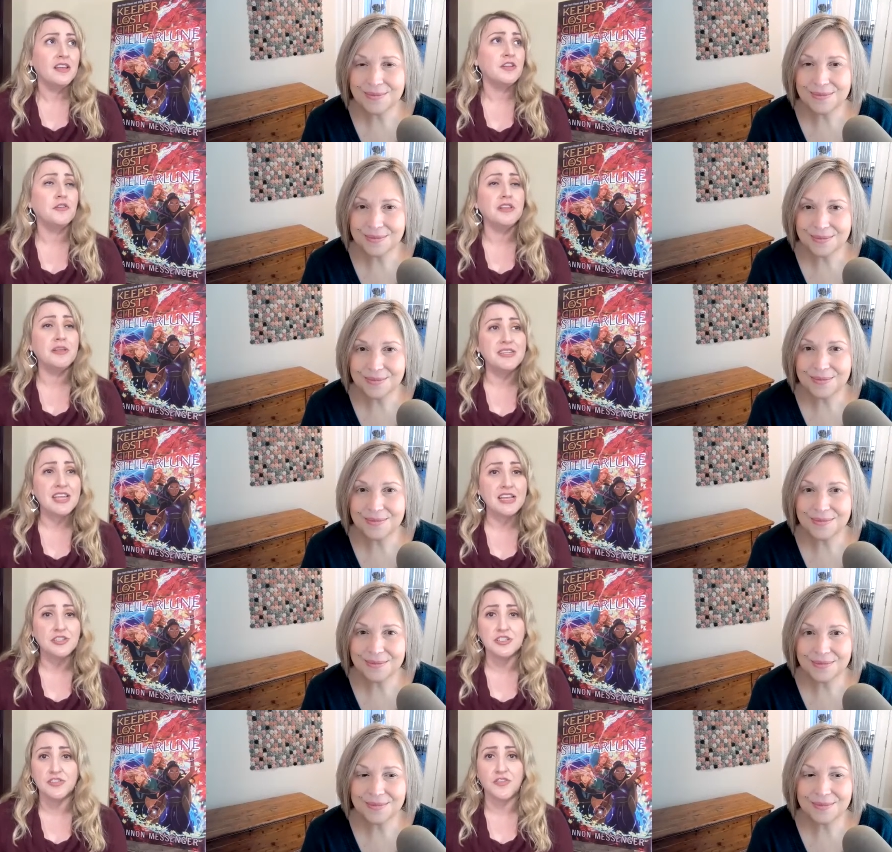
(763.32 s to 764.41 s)
Speaker 1: you know,
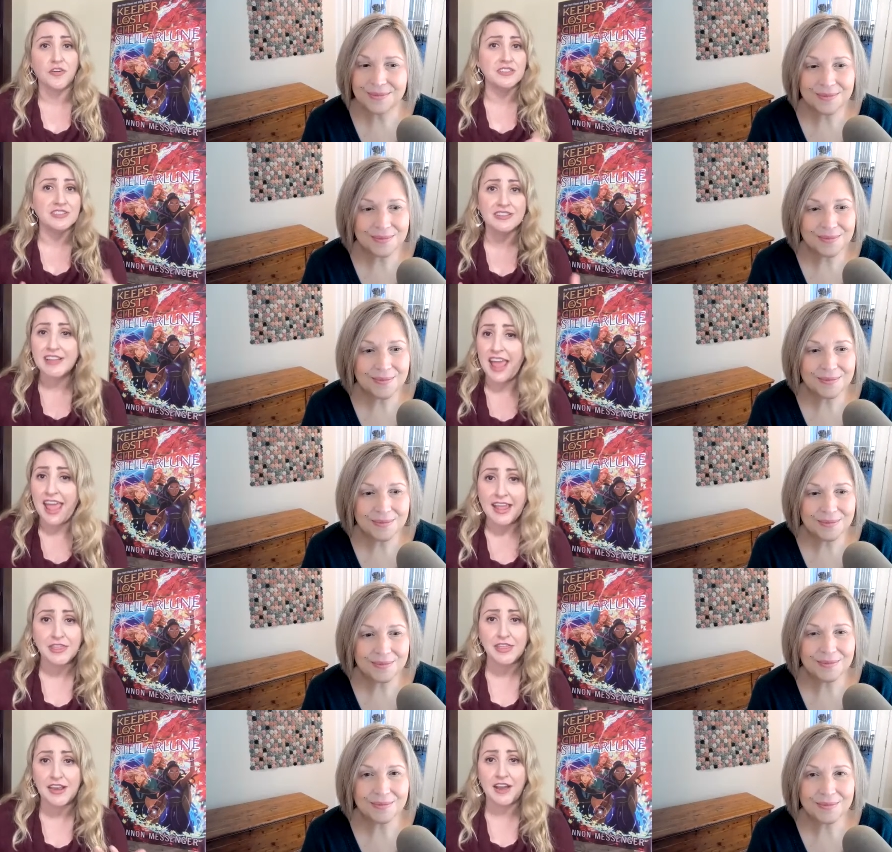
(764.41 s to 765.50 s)
limitation as far as
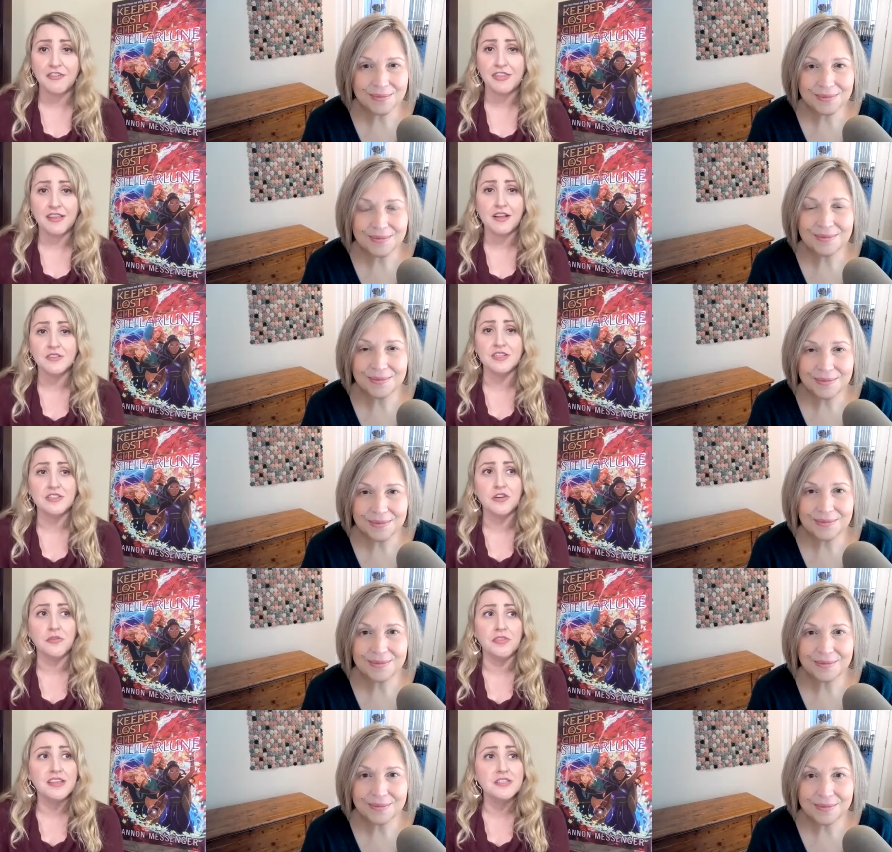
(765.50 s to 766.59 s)
length and everything else. And
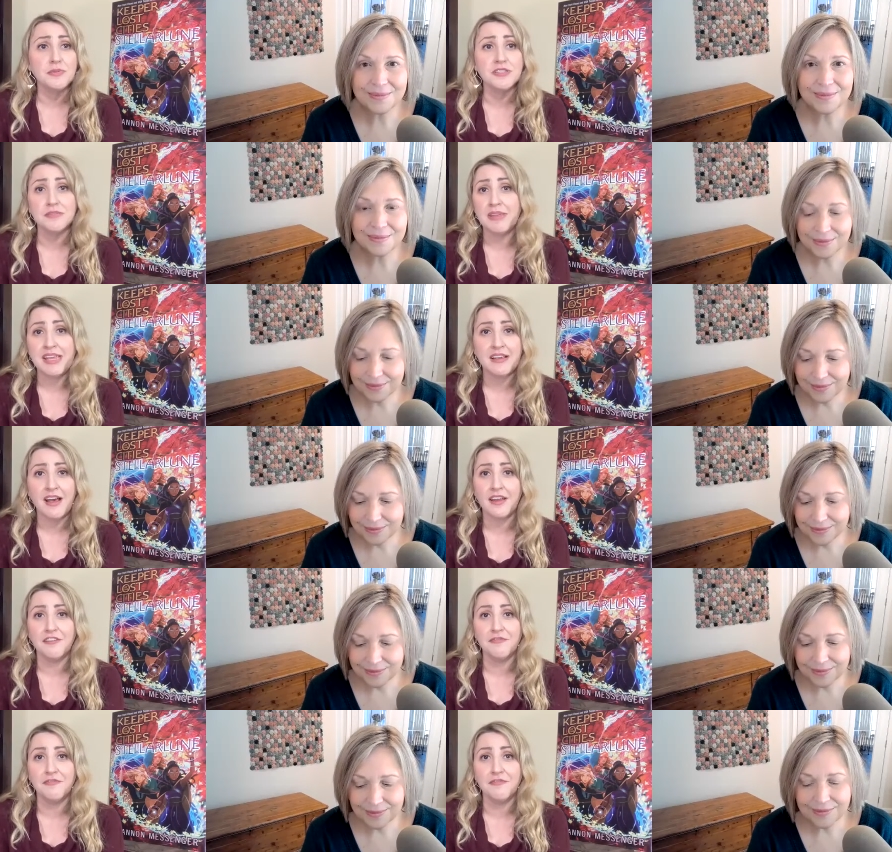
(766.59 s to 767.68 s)
so this was me
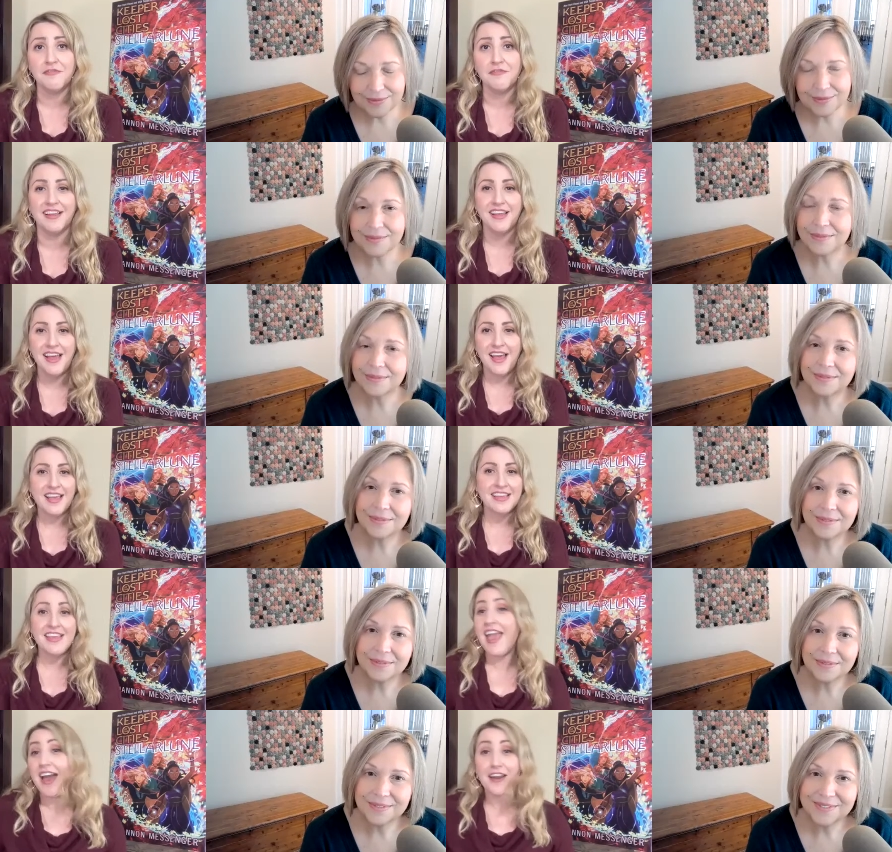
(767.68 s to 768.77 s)
kind of being like,
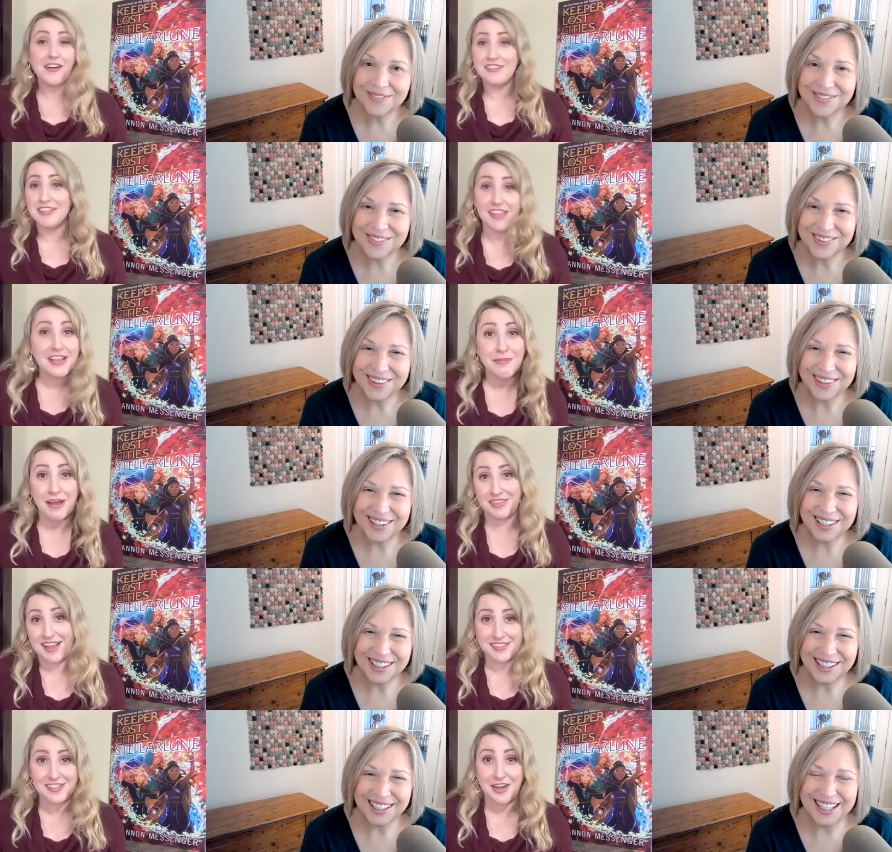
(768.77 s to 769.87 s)
yay, I don't have to think about
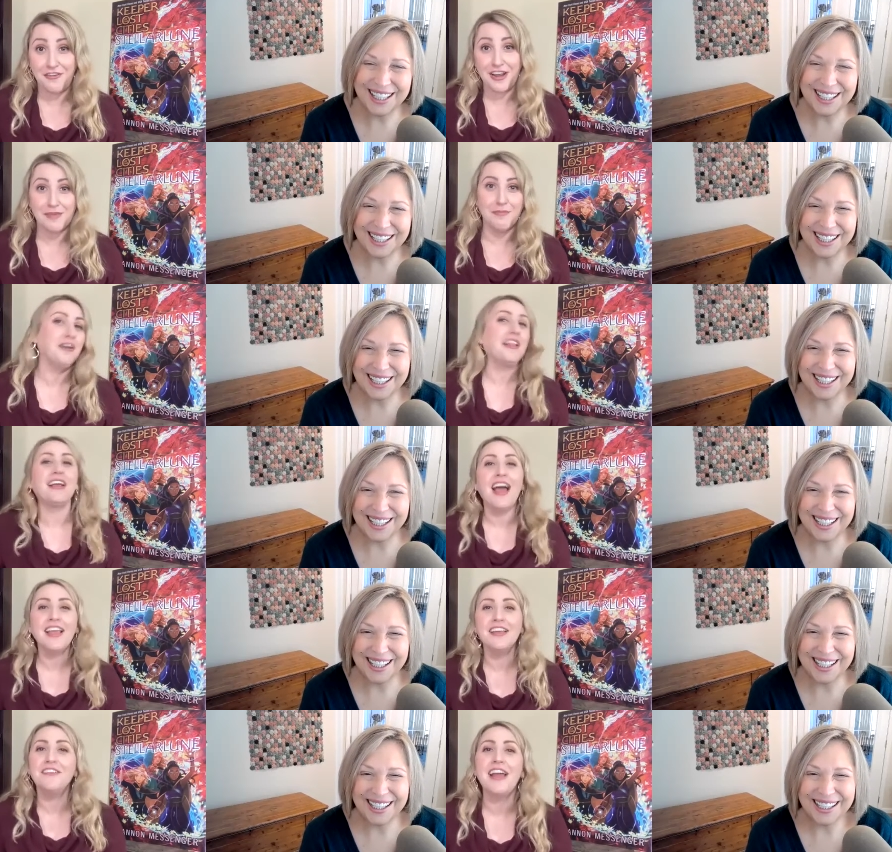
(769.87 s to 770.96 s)
that stuff anymore. Like
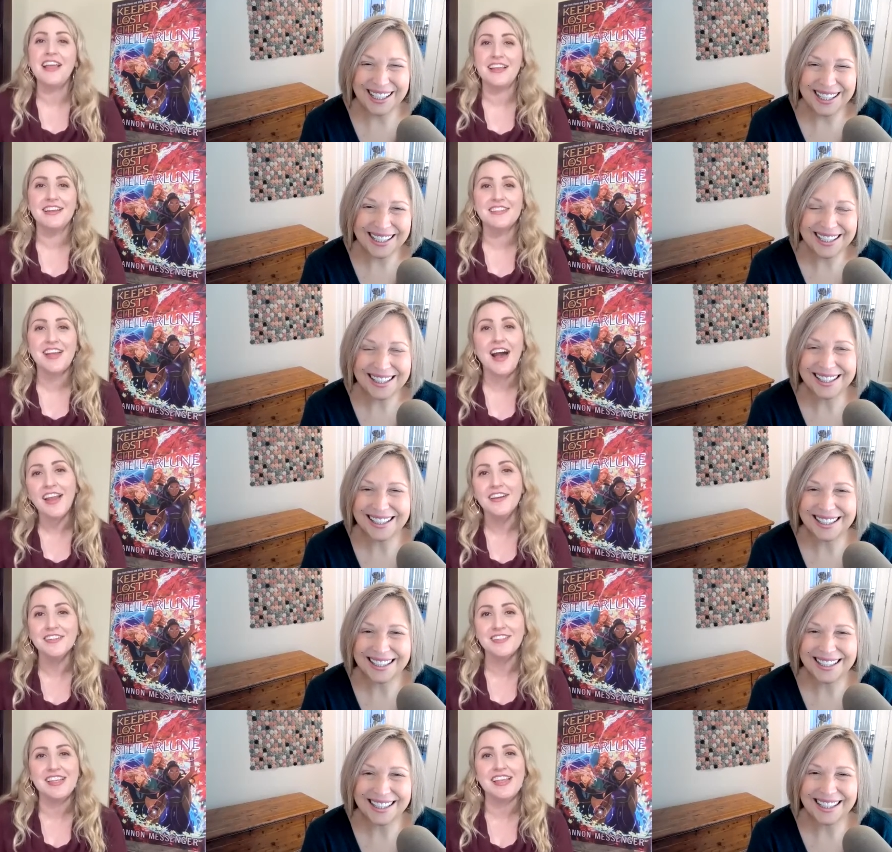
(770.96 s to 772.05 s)
I can write an
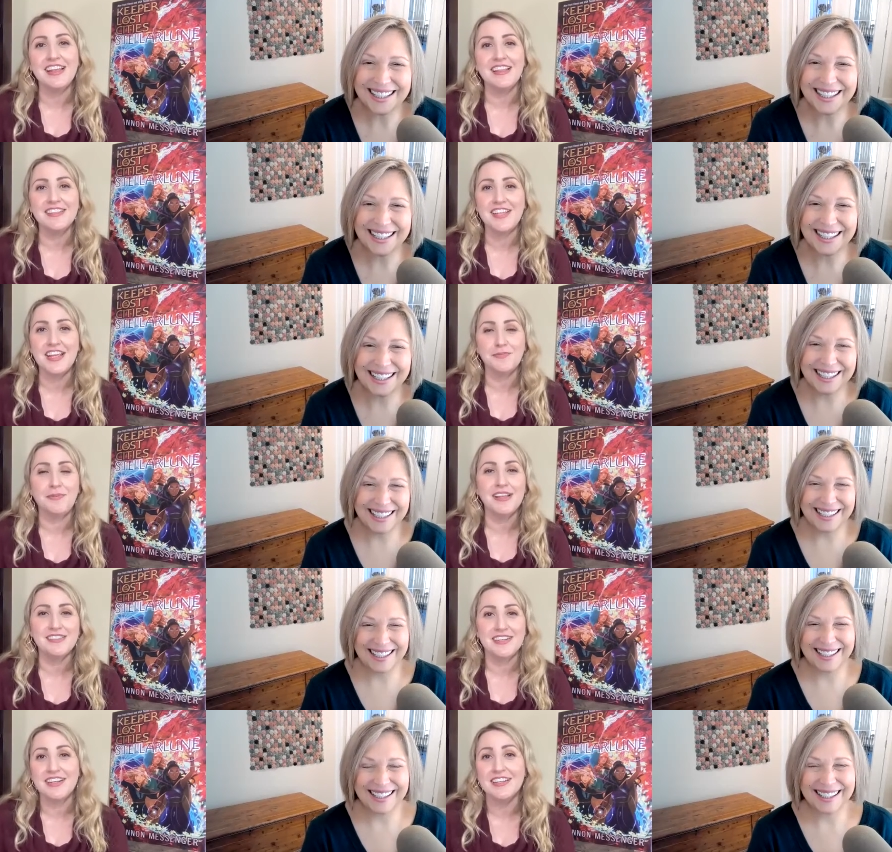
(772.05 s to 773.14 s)
entire scene that takes
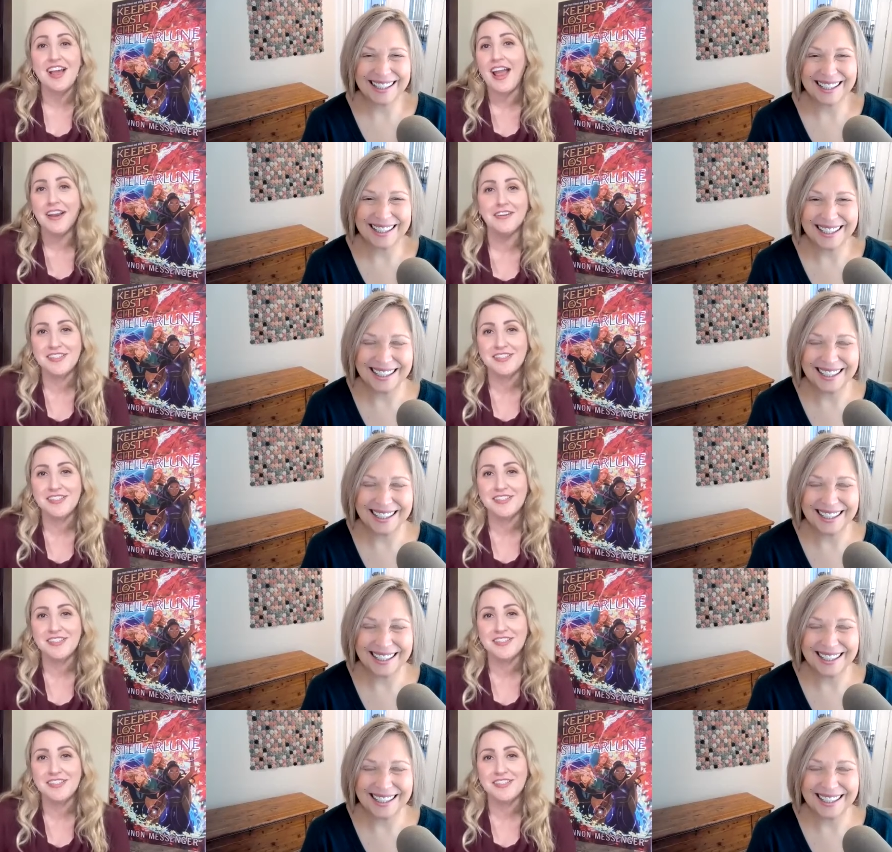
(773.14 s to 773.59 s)
place in an entire